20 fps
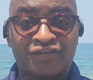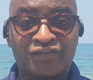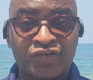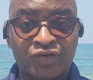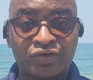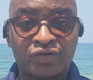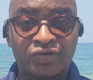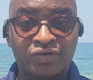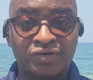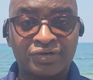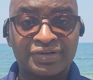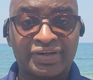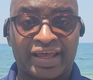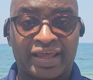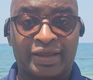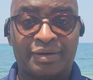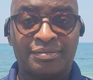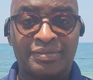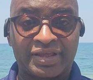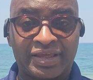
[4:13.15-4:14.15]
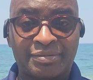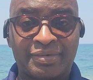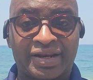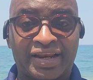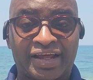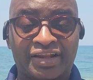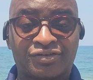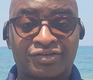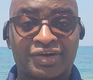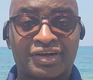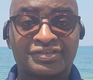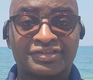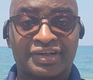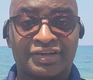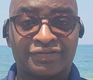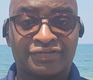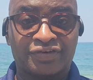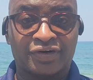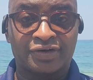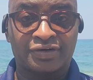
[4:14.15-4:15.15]
full name, email address,
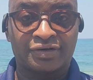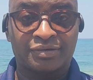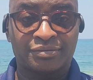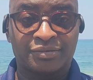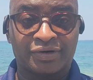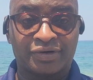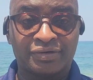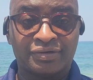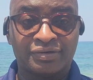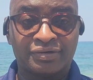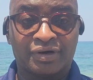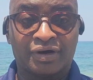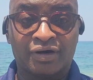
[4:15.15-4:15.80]
and phone number,